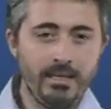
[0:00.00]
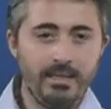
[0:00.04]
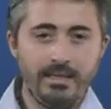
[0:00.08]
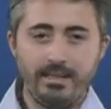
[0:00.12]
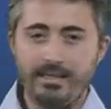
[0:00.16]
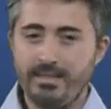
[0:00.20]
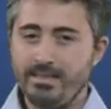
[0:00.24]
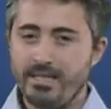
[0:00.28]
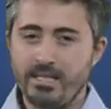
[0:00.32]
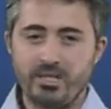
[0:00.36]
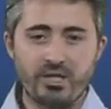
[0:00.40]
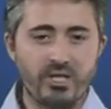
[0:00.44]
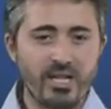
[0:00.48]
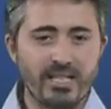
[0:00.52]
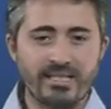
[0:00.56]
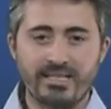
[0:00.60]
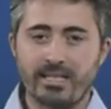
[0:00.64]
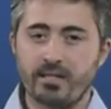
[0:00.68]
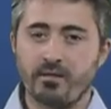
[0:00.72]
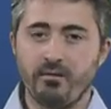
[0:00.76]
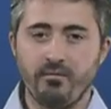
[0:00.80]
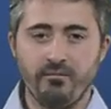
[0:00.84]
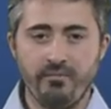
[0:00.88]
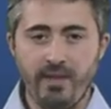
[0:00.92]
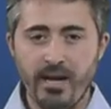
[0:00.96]
This is just a
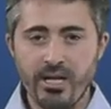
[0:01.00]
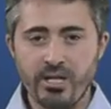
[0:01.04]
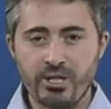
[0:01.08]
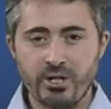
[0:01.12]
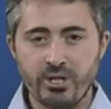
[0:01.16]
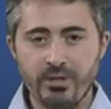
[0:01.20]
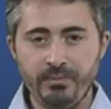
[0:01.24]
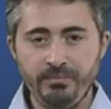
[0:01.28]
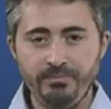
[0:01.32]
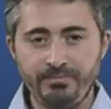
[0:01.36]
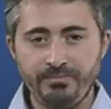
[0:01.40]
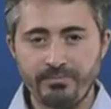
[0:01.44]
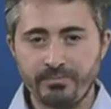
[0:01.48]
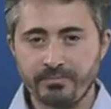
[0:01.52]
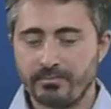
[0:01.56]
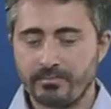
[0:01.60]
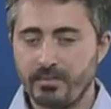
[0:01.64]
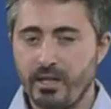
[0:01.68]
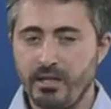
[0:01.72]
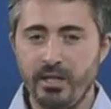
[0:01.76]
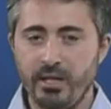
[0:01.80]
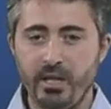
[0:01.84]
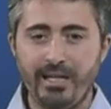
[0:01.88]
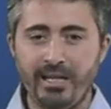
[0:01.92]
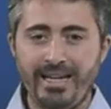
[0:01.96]
convention.
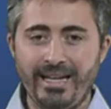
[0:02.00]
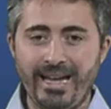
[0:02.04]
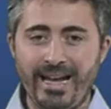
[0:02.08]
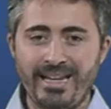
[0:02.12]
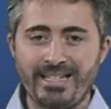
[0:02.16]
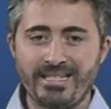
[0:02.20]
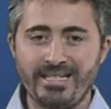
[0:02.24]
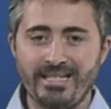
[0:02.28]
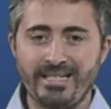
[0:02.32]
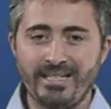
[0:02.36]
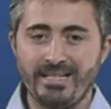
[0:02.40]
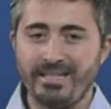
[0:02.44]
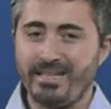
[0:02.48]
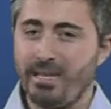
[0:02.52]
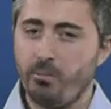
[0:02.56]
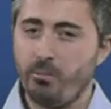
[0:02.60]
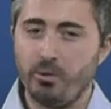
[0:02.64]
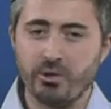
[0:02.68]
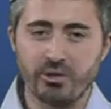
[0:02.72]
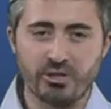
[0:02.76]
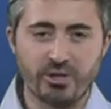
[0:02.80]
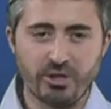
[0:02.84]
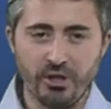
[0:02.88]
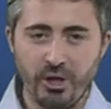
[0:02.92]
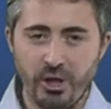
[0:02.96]
In early Latin there
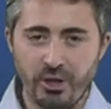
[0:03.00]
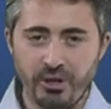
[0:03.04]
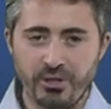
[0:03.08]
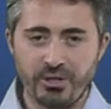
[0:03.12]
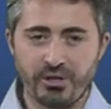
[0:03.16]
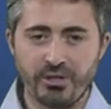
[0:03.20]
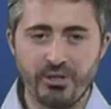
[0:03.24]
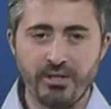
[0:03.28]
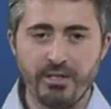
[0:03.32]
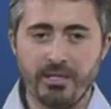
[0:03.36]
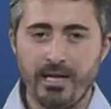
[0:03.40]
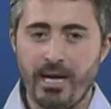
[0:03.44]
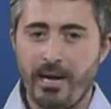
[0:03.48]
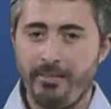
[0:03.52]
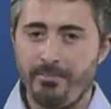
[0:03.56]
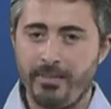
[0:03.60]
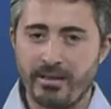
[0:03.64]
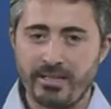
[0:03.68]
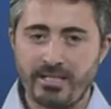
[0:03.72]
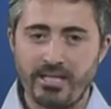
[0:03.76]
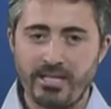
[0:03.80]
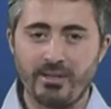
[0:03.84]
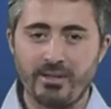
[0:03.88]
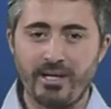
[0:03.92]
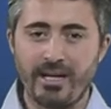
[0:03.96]
was not a
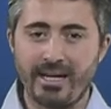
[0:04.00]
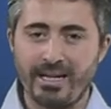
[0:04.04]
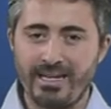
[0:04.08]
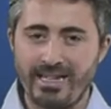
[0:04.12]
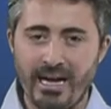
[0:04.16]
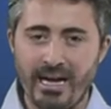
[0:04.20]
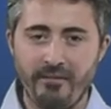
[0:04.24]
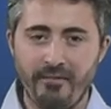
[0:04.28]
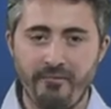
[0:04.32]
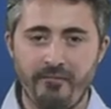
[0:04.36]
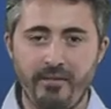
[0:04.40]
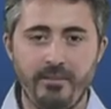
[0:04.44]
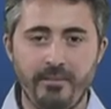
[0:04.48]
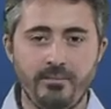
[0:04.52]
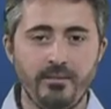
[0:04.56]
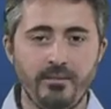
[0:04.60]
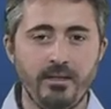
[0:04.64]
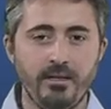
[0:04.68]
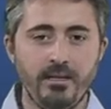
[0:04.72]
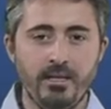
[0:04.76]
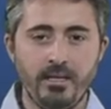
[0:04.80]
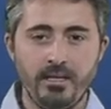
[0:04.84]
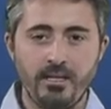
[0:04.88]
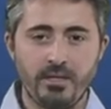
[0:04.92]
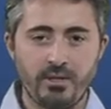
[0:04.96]
particular graphem
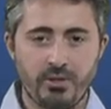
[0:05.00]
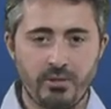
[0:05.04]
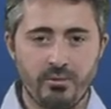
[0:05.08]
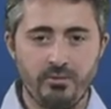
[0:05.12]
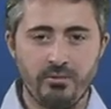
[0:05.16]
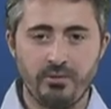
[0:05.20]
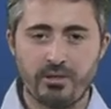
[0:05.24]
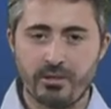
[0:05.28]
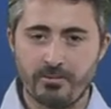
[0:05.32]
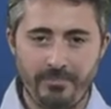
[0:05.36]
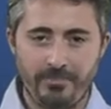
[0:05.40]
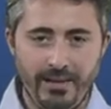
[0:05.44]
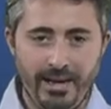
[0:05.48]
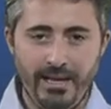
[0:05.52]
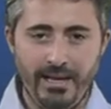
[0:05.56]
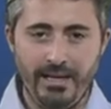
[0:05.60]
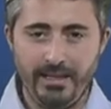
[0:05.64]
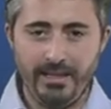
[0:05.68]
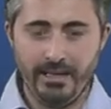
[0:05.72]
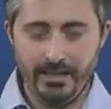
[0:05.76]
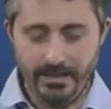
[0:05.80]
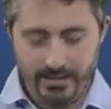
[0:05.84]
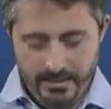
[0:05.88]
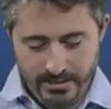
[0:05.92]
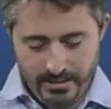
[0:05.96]
to
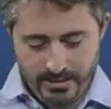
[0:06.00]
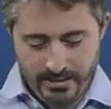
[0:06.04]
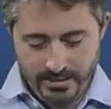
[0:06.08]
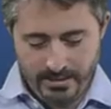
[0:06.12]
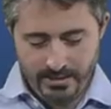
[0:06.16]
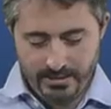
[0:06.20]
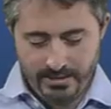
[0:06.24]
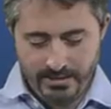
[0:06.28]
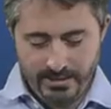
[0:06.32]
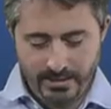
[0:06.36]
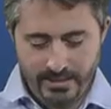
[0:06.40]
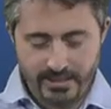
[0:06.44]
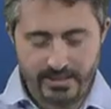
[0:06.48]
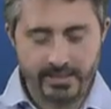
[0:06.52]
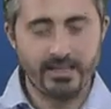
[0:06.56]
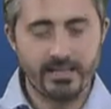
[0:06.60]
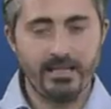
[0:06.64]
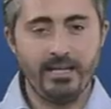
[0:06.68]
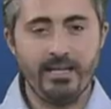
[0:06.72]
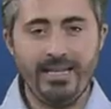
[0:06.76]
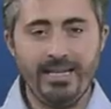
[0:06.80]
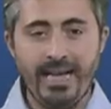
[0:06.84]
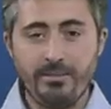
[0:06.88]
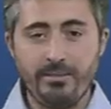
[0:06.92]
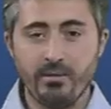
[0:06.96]
spell this
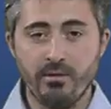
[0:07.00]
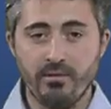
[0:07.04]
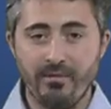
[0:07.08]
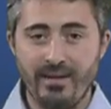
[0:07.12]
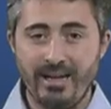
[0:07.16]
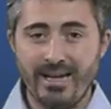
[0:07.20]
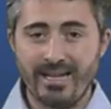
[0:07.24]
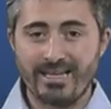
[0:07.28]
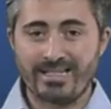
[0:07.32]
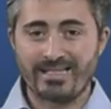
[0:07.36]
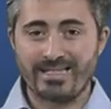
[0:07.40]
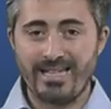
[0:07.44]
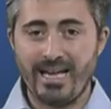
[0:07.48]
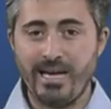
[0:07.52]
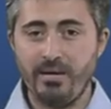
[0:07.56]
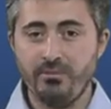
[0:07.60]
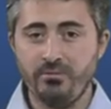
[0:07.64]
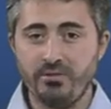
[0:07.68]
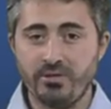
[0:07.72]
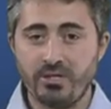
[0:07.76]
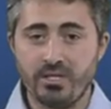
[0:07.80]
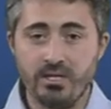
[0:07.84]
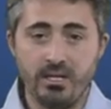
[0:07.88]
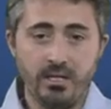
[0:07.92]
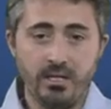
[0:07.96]
labiovelar
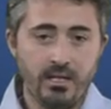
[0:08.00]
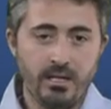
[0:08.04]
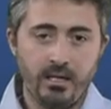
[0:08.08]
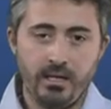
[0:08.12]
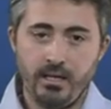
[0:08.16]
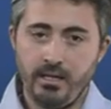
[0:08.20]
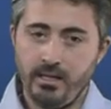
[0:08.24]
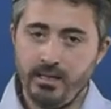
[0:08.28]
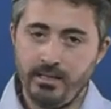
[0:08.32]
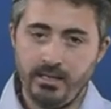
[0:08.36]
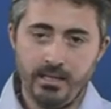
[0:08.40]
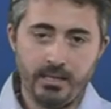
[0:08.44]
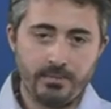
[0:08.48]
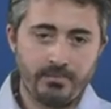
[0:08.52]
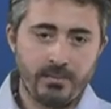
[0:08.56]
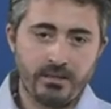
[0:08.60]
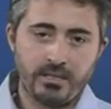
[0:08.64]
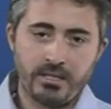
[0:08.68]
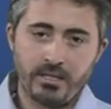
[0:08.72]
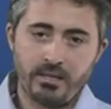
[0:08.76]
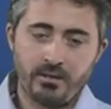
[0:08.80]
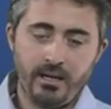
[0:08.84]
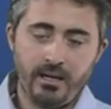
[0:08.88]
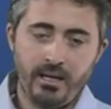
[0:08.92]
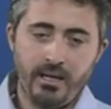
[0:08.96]
sound. In this
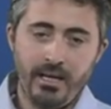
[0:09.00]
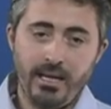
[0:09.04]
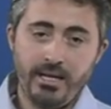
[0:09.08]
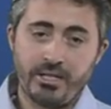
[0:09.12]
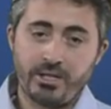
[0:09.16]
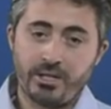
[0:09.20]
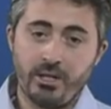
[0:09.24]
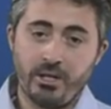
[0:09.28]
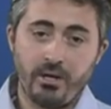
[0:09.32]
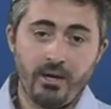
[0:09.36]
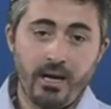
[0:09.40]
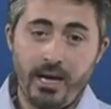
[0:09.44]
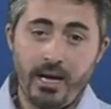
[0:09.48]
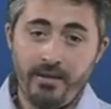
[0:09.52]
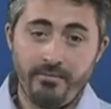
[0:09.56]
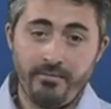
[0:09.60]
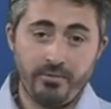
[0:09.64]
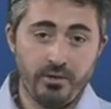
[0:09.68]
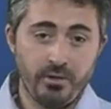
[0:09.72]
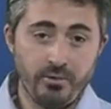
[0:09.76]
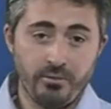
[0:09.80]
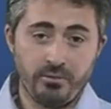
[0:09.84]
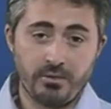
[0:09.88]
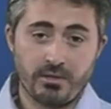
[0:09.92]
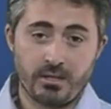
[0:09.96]
particular lecture I have
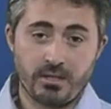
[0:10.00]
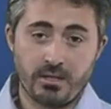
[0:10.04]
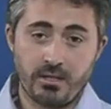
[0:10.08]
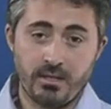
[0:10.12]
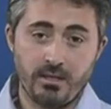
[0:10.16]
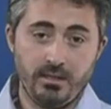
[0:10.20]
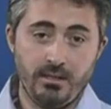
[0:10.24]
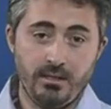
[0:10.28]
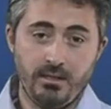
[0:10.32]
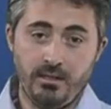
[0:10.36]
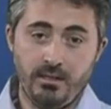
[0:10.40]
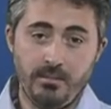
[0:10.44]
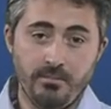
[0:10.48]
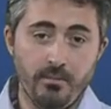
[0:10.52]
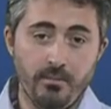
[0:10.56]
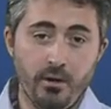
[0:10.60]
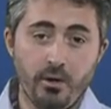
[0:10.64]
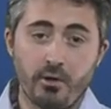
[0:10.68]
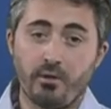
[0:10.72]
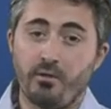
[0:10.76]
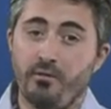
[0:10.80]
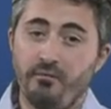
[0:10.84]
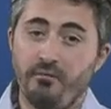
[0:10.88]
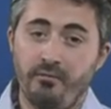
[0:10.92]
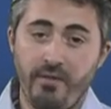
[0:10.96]
used the more
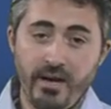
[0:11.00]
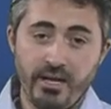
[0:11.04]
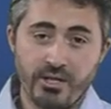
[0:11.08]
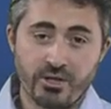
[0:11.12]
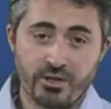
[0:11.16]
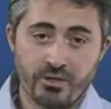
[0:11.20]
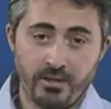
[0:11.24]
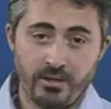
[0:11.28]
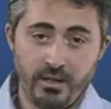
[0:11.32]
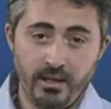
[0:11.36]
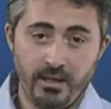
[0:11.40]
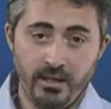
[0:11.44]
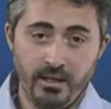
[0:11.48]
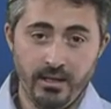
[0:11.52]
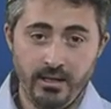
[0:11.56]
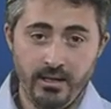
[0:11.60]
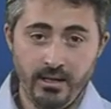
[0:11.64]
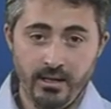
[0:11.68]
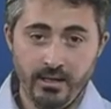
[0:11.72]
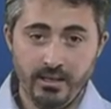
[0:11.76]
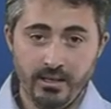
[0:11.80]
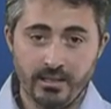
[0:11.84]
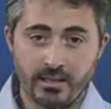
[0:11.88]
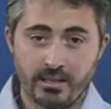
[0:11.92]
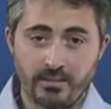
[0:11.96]
conventional
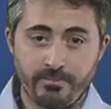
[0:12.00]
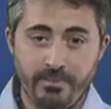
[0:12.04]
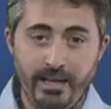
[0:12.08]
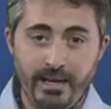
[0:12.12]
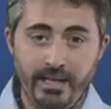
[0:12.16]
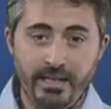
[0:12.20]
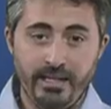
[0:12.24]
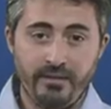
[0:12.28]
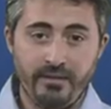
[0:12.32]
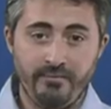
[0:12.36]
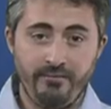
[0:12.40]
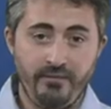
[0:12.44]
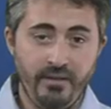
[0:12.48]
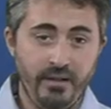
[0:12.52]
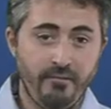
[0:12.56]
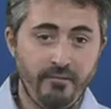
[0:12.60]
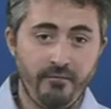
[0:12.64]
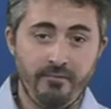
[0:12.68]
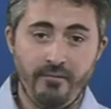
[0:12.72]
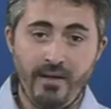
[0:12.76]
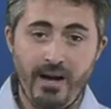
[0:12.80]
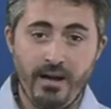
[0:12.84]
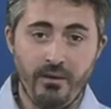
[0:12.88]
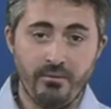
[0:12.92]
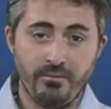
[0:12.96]
spelling V
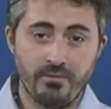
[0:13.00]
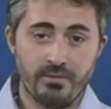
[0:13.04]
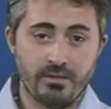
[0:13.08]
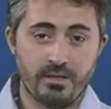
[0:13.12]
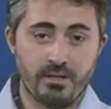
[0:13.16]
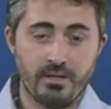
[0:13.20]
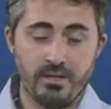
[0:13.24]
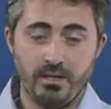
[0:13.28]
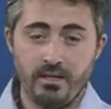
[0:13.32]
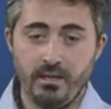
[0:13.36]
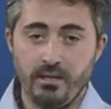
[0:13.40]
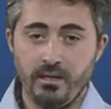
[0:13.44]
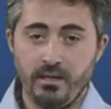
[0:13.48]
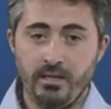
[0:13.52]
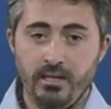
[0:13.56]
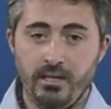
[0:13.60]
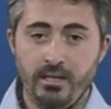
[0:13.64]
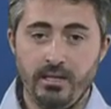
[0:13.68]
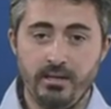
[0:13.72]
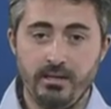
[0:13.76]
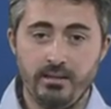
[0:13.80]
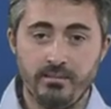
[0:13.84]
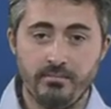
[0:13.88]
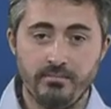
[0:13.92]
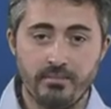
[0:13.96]
found
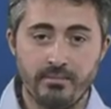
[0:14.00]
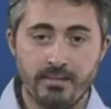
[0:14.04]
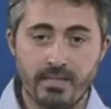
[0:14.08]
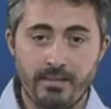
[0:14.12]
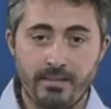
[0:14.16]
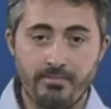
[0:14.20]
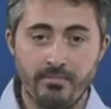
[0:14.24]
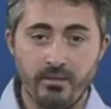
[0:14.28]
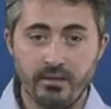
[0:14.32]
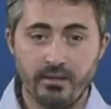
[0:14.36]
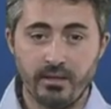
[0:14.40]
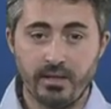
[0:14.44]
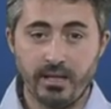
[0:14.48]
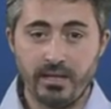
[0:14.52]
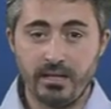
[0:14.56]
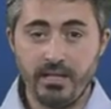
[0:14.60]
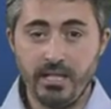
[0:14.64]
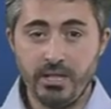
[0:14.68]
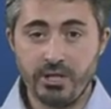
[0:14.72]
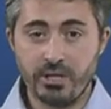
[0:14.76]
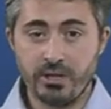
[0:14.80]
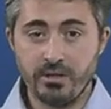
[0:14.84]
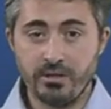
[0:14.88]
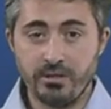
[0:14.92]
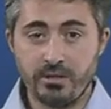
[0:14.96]
in some modern
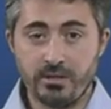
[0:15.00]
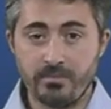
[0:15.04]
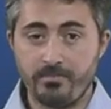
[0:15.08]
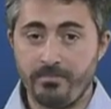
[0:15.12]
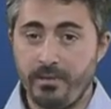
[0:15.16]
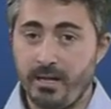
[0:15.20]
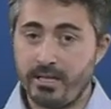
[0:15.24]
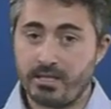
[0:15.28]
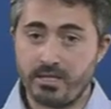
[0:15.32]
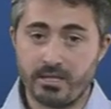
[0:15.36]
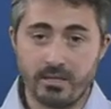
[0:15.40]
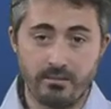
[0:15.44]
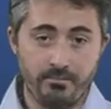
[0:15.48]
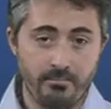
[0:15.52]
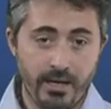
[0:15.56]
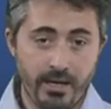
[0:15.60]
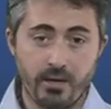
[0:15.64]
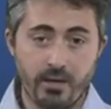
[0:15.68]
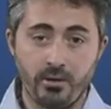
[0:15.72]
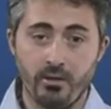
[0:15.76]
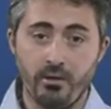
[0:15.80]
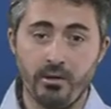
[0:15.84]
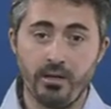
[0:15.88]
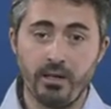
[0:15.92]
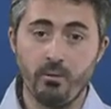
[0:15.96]
editions, but my
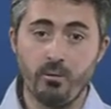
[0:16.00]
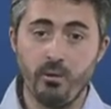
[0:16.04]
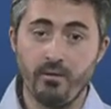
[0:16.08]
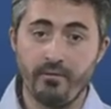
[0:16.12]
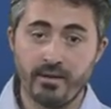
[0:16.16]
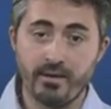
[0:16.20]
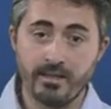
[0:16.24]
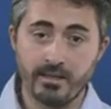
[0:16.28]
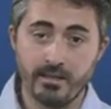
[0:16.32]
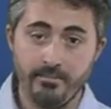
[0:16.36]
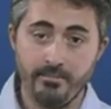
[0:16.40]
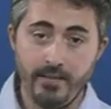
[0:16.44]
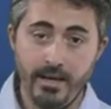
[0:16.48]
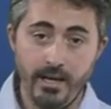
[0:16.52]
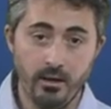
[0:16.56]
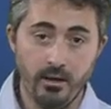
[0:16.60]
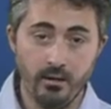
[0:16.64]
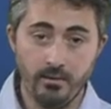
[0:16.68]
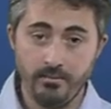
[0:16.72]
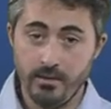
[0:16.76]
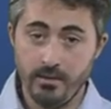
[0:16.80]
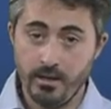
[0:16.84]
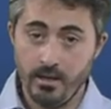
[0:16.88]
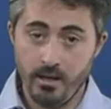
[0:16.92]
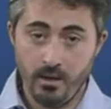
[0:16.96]
colleague Wolfgang de
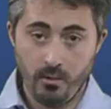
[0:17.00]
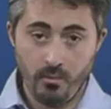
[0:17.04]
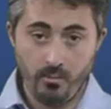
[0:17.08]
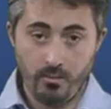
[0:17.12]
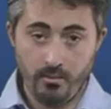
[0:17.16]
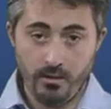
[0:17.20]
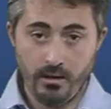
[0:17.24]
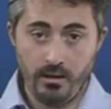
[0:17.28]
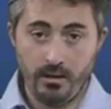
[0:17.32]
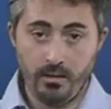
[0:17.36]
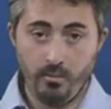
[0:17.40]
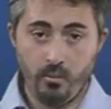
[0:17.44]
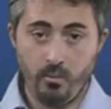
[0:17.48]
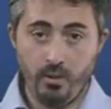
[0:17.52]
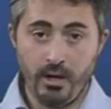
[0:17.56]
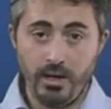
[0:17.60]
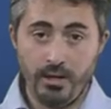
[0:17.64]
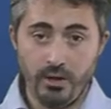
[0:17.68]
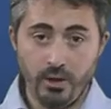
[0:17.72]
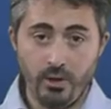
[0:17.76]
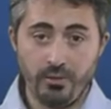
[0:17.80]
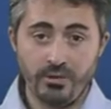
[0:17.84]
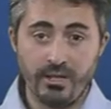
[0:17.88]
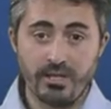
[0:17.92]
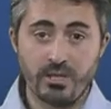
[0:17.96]
Mello, I
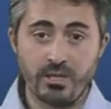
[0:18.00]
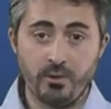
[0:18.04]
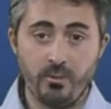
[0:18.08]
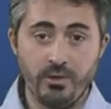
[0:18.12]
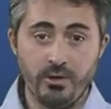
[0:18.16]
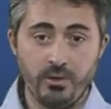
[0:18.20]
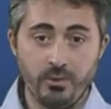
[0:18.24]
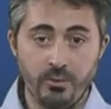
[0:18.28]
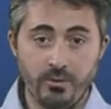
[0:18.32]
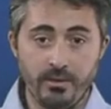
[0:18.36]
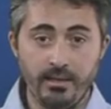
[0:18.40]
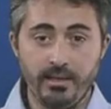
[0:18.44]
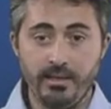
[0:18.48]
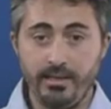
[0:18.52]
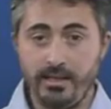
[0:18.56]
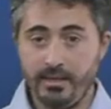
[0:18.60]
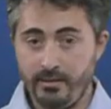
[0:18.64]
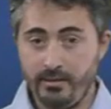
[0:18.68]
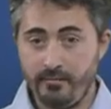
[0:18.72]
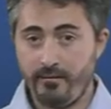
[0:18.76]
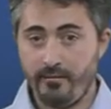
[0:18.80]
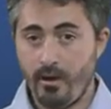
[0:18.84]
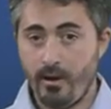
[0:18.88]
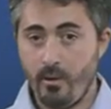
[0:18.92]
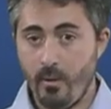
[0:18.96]
know that he will do it in a
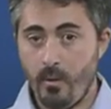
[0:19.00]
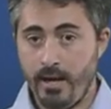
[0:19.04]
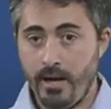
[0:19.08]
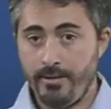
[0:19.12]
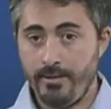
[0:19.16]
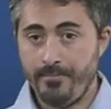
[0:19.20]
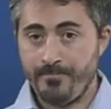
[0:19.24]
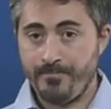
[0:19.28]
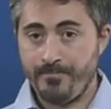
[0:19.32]
different way.